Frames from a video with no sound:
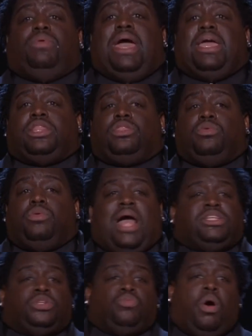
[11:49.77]
When I get through,
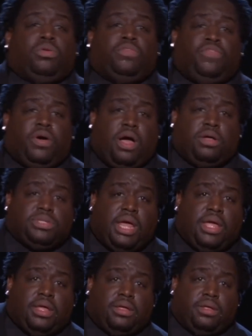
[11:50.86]
I just walk the fuck off
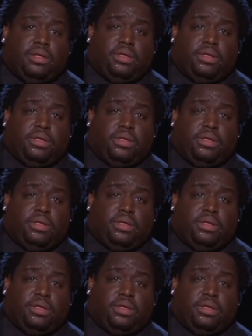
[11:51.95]
stage.